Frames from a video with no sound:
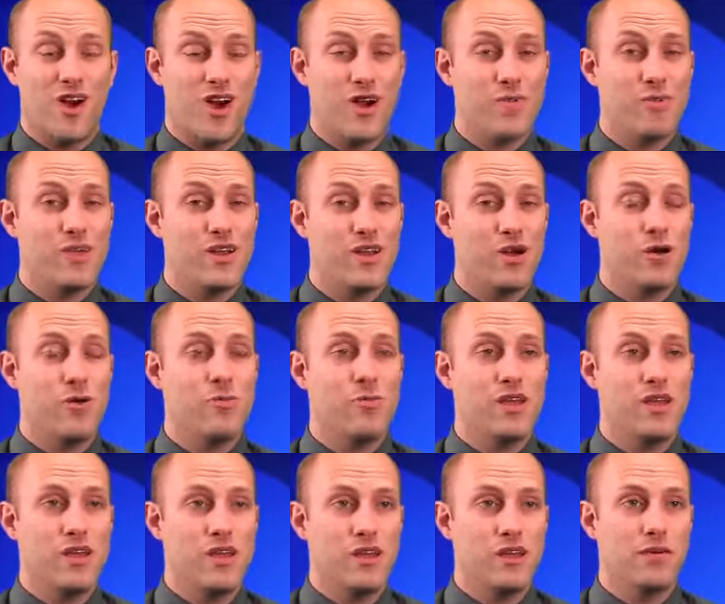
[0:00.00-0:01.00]
our RPO
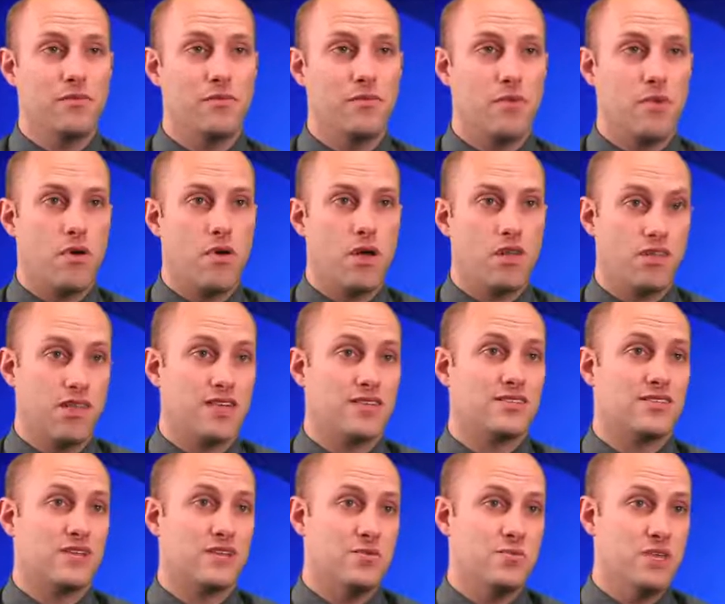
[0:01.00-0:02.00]
be
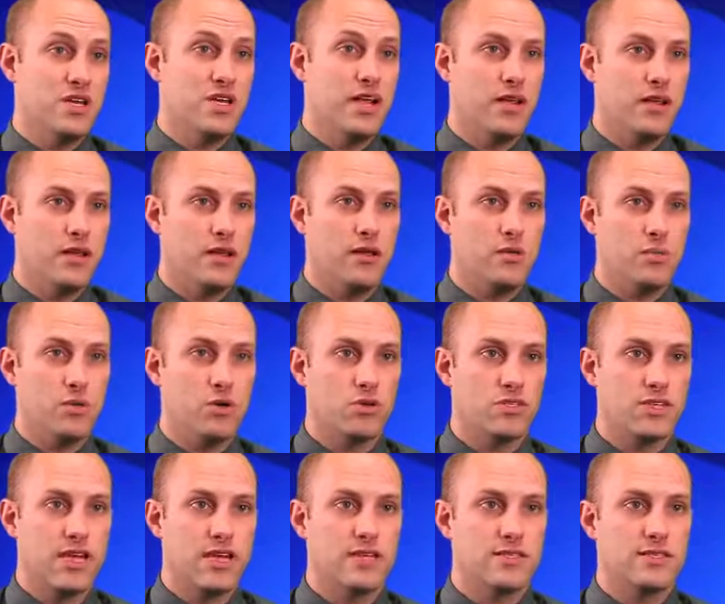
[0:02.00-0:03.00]
less than a minute in
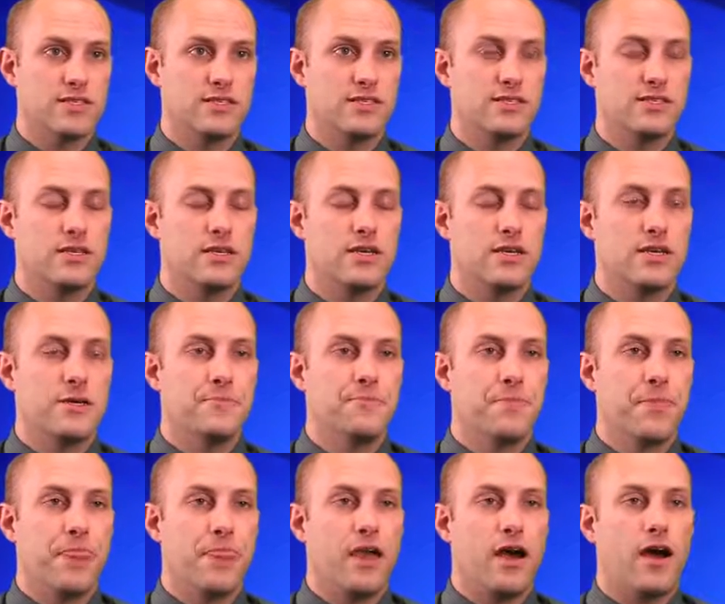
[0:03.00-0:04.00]
most cases.
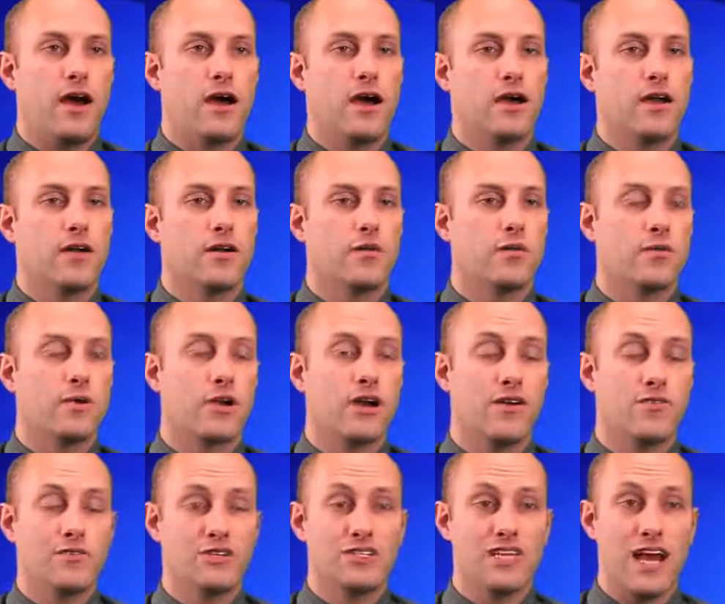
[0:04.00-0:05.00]
Our
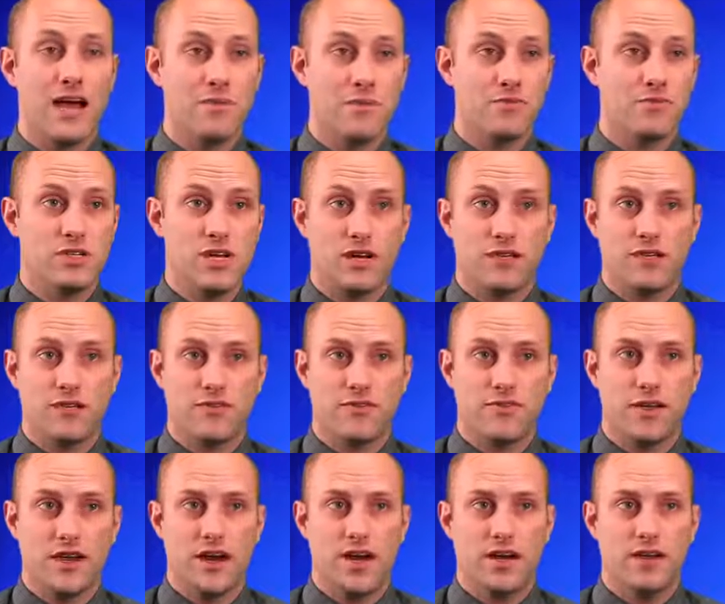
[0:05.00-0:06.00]
recovery time
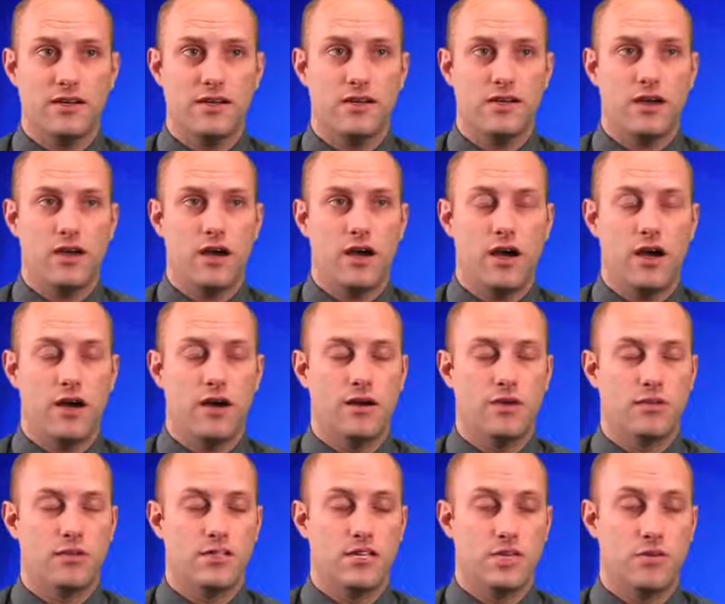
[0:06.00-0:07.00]
objective got
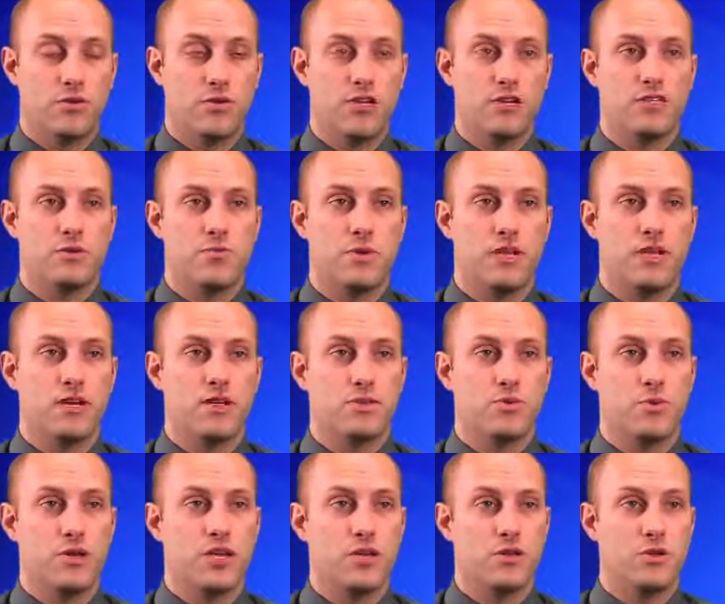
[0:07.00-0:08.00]
uh, decreased
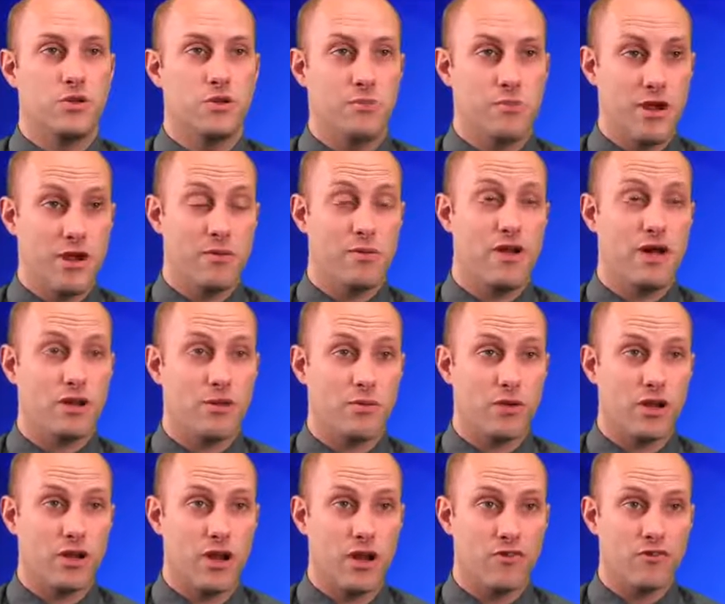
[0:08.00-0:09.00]
because we can do a bare metal
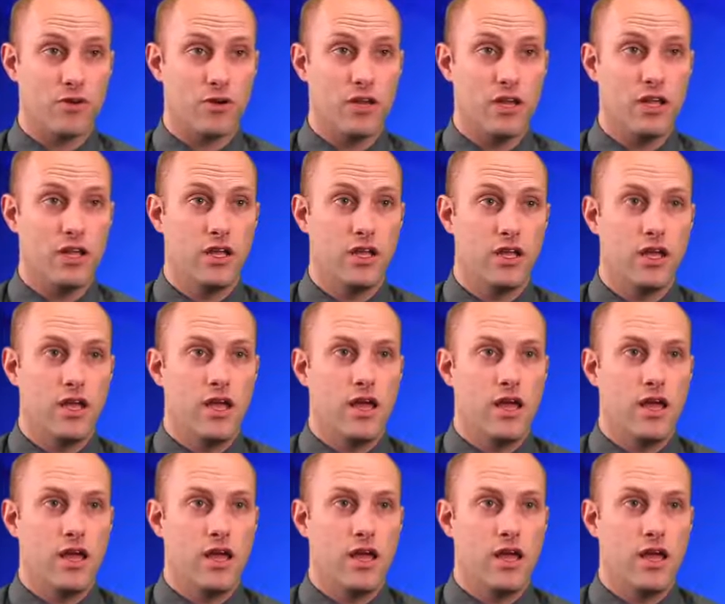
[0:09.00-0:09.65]
recovery